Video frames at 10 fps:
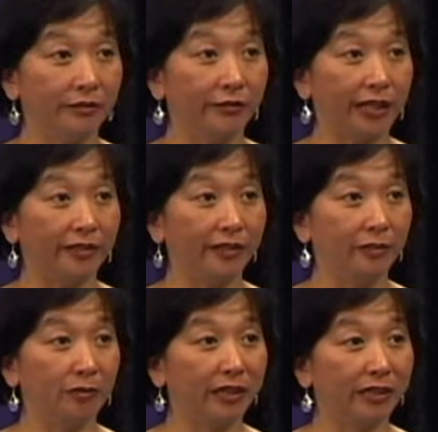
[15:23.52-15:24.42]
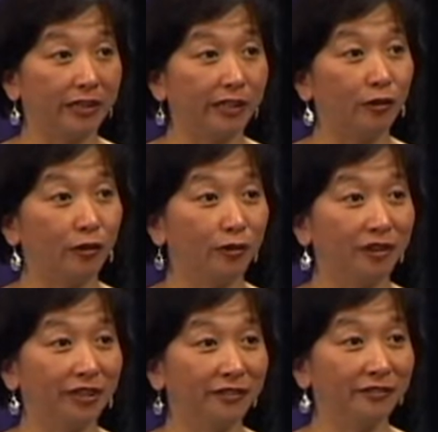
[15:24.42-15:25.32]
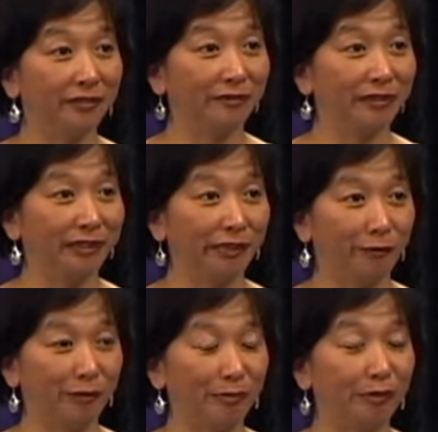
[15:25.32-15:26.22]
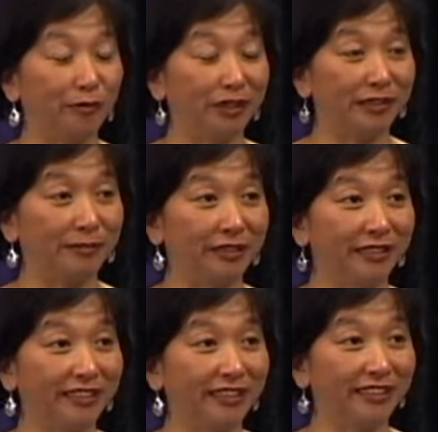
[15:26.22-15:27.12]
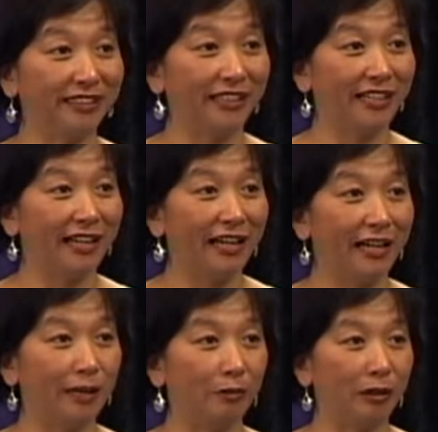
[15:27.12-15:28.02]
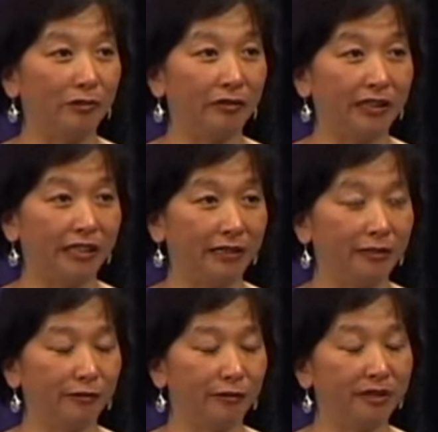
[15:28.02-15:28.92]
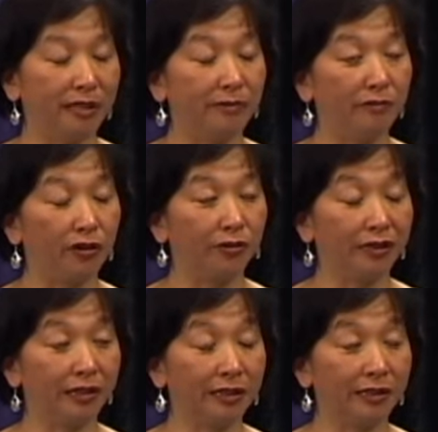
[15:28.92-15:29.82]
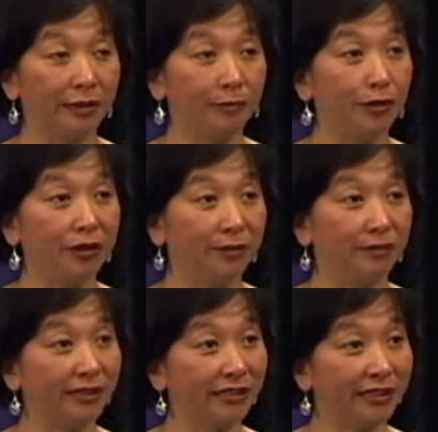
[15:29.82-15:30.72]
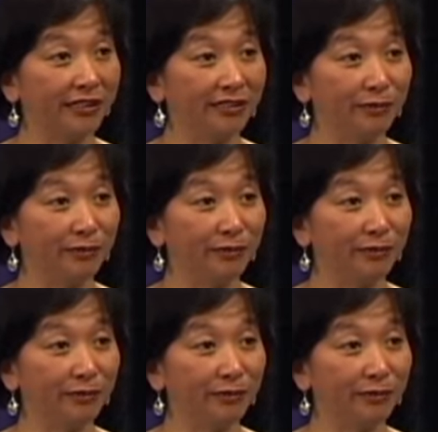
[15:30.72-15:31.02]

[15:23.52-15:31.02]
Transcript: fact that we are inclusive and we have people with disabilities. And um, one of the theatre groups I'm involved in is Amusabilities,